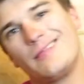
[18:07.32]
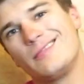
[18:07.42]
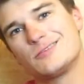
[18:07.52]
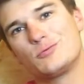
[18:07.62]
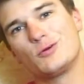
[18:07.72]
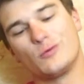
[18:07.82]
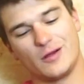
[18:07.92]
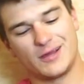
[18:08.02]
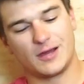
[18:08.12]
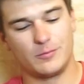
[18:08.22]
I think that's pretty cool. I
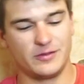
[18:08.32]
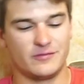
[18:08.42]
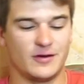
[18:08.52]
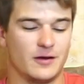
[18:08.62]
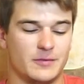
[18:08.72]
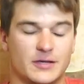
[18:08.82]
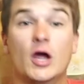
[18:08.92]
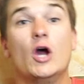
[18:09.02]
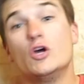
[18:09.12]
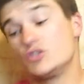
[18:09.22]
like helping the environment.
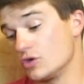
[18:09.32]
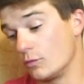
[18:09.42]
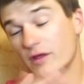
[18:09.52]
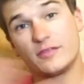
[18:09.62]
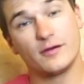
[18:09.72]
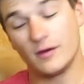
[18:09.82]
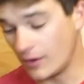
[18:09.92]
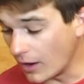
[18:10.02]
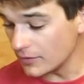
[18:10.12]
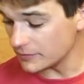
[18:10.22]
So with
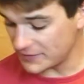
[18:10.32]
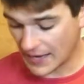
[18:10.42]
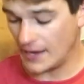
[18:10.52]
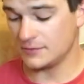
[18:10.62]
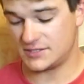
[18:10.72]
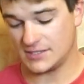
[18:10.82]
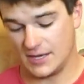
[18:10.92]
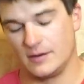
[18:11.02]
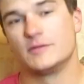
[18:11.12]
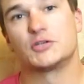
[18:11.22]
all of the
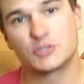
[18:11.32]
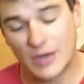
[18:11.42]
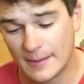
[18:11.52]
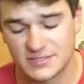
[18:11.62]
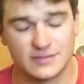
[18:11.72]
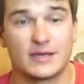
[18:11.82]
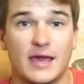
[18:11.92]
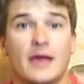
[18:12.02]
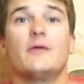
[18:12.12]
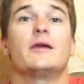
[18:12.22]
outside and the straps and the
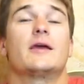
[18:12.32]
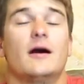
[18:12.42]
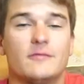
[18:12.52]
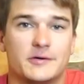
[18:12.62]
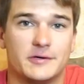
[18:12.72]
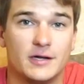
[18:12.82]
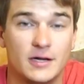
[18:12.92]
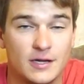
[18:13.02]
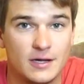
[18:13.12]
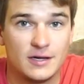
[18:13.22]
carry covered,
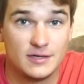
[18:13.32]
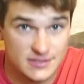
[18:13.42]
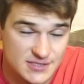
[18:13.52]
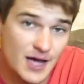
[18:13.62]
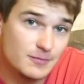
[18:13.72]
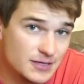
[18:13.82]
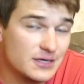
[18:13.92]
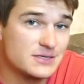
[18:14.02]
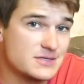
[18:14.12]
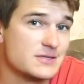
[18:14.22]
it's time to get
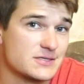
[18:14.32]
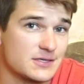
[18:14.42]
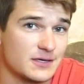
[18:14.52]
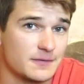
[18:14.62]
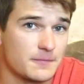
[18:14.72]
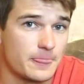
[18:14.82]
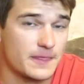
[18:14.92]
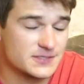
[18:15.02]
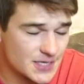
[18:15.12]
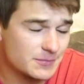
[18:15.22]
into this thing.
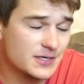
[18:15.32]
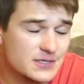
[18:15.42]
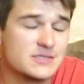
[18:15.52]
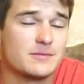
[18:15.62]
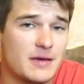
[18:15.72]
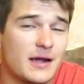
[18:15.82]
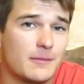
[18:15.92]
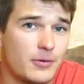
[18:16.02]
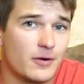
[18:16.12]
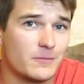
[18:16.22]
It's time to get into the main
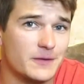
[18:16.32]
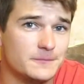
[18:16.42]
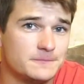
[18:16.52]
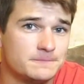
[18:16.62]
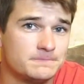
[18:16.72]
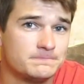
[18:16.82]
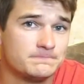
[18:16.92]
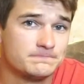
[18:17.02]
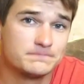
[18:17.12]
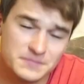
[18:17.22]
compartment.
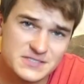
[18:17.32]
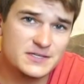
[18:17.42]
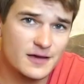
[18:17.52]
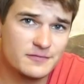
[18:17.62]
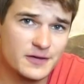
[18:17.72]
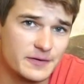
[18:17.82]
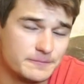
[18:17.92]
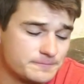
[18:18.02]
Let's dive in.